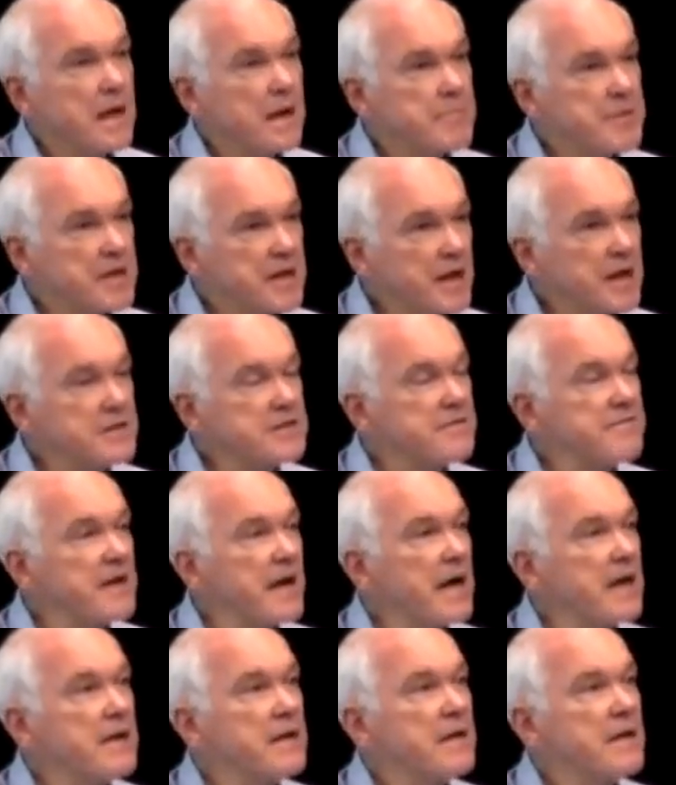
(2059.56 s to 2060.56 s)
And because of
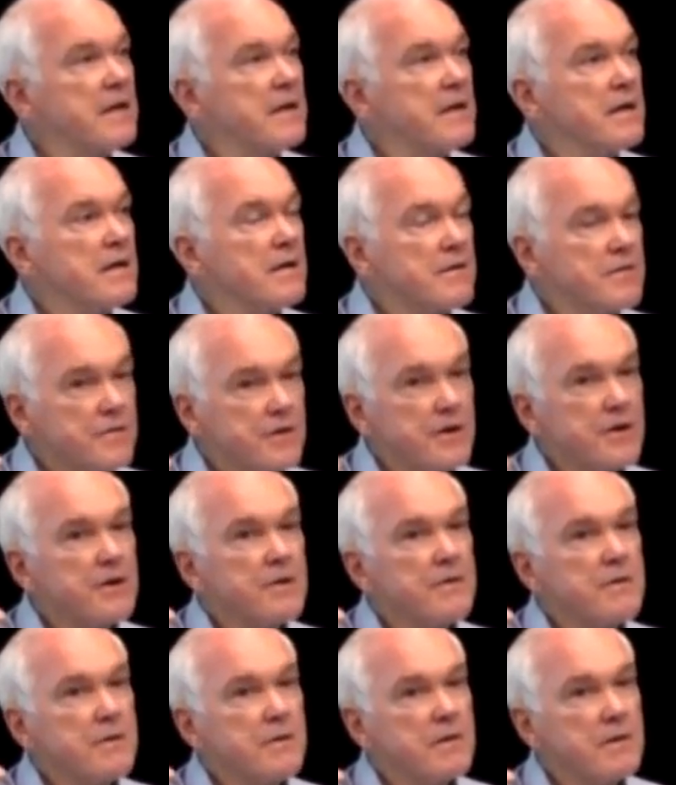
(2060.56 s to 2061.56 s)
that,
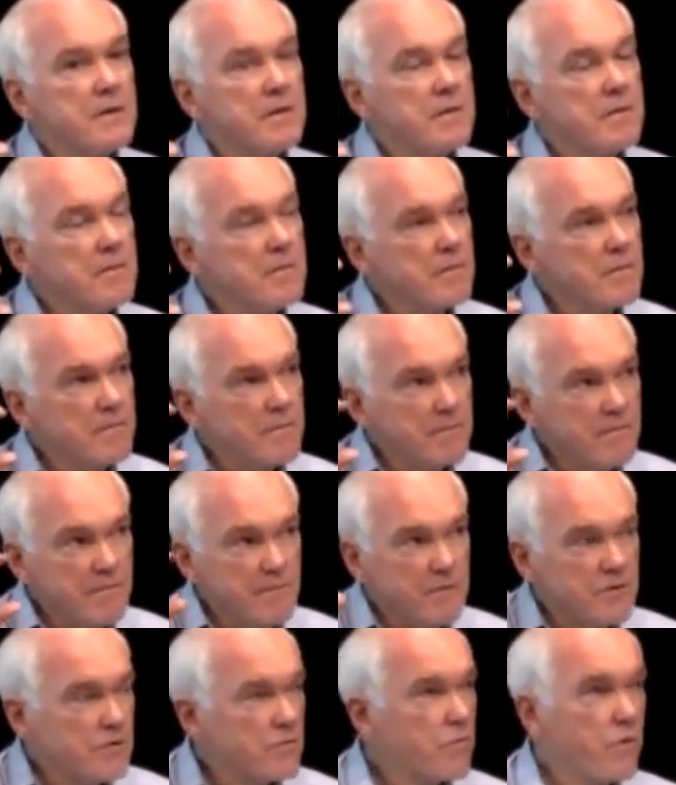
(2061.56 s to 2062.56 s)
their
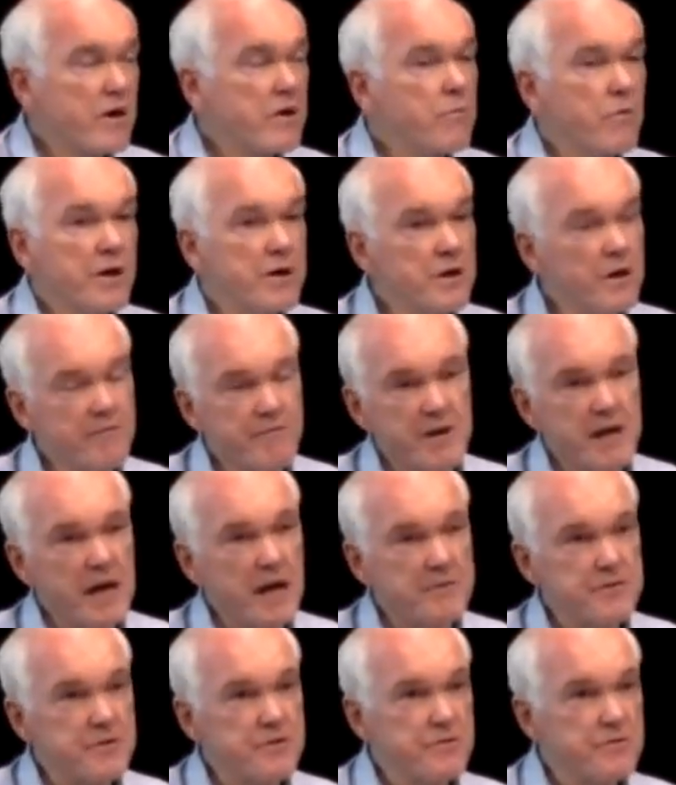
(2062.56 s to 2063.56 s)
21 years, if you
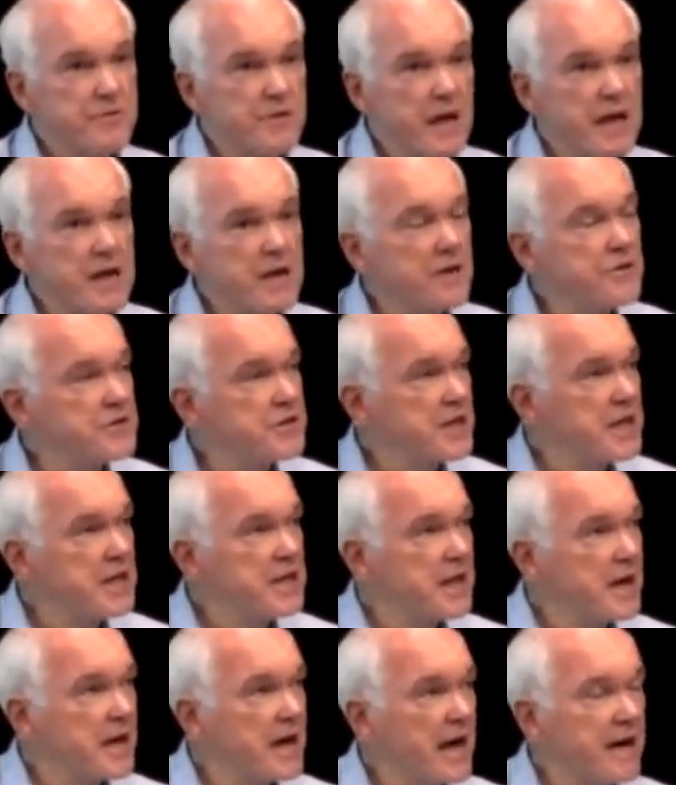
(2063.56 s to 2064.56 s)
count the 8 years that he
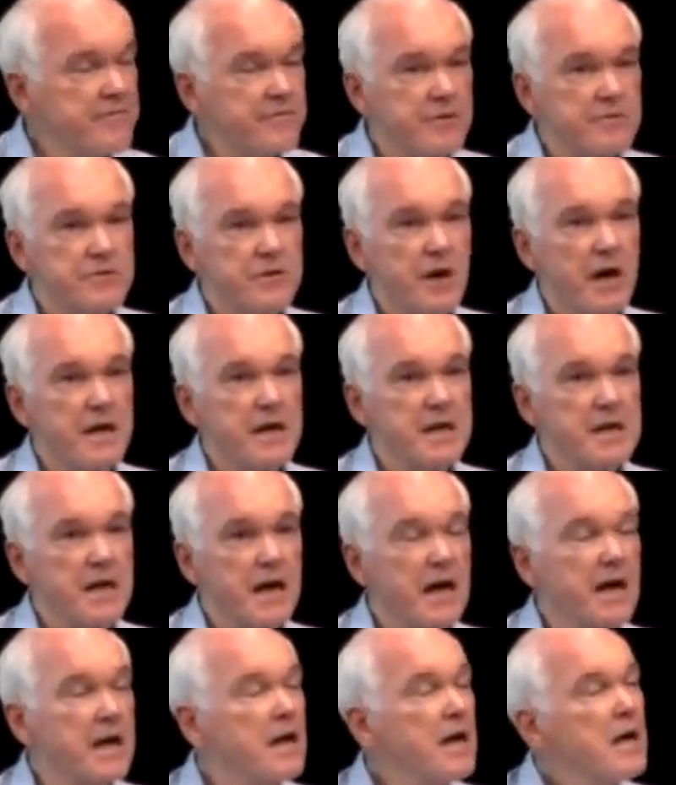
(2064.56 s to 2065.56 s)
did after Juhani
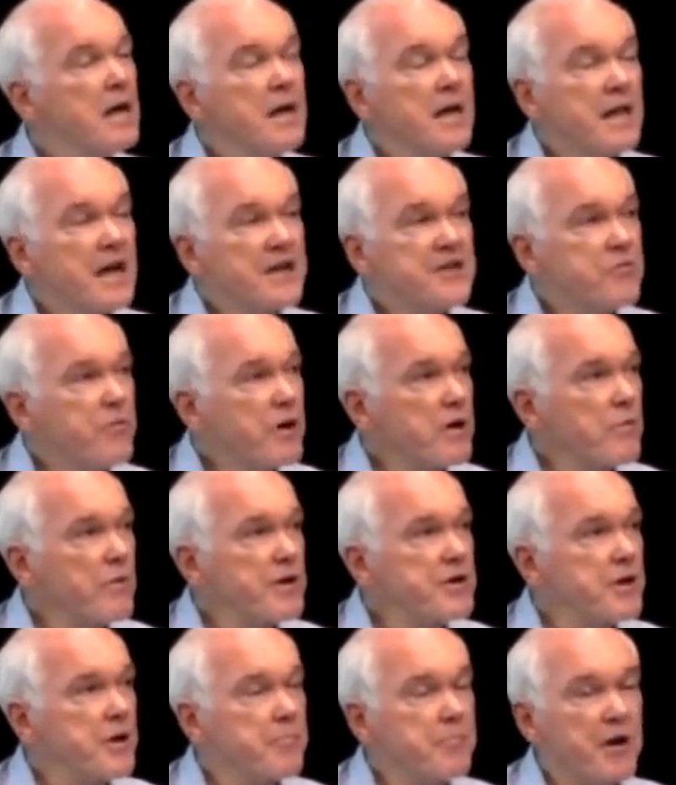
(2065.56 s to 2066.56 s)
died, that
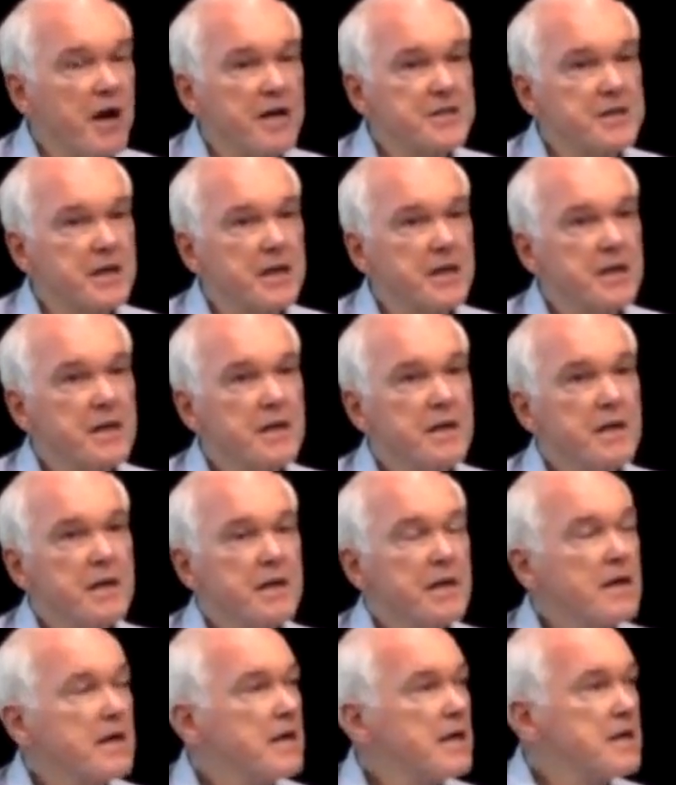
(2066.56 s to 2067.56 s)
21-year project
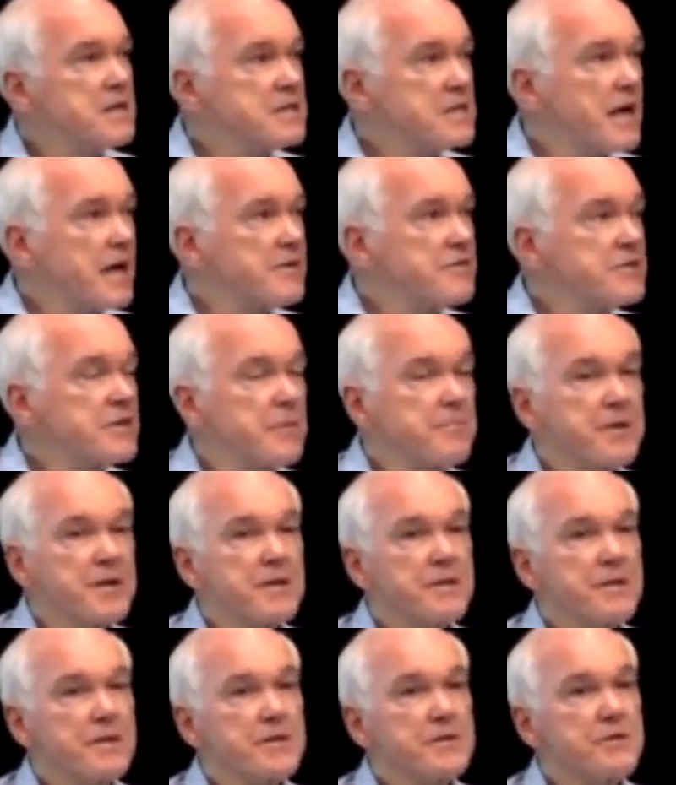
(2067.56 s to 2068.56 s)
is now
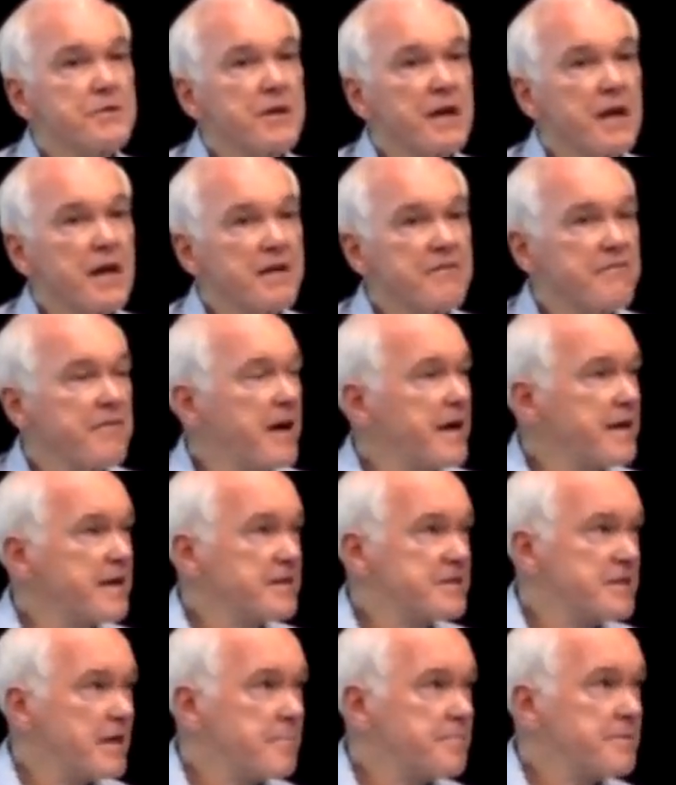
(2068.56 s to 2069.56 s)
something that you cannot find
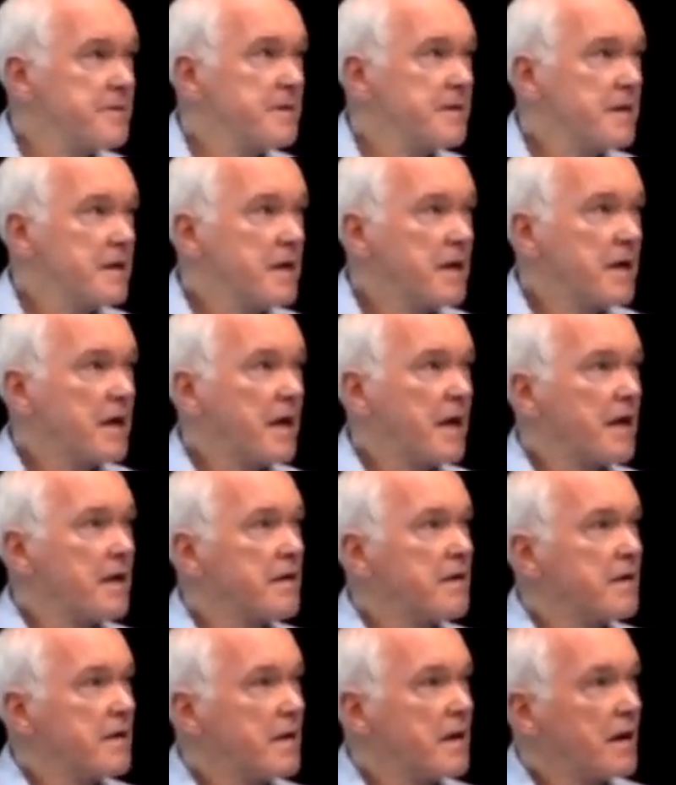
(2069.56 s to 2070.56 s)
except
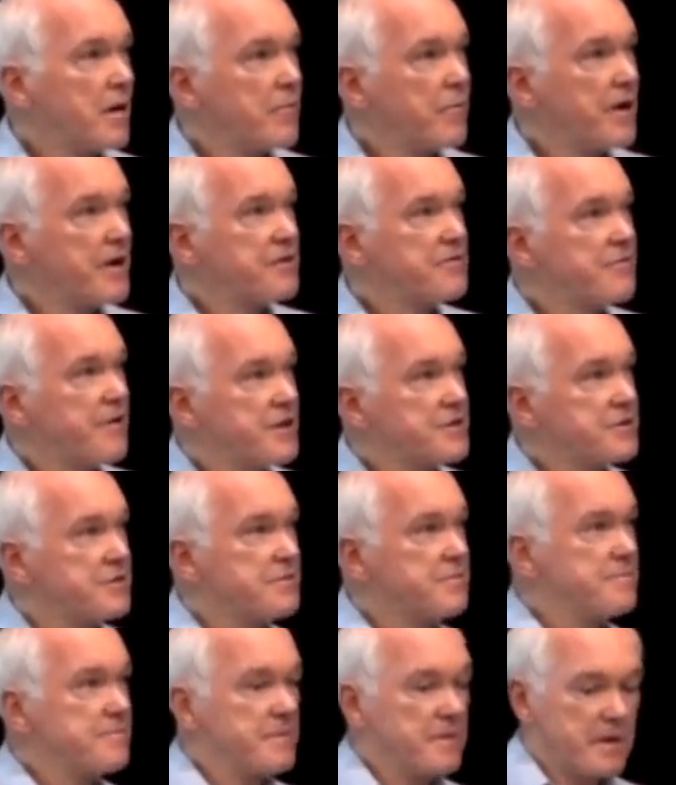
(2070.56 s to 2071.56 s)
in a rare
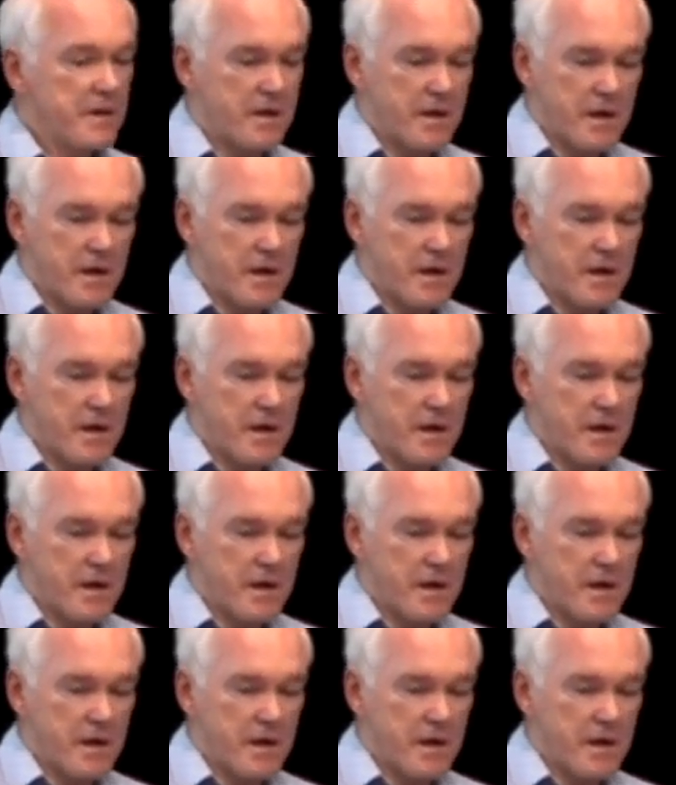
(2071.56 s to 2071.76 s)
treasure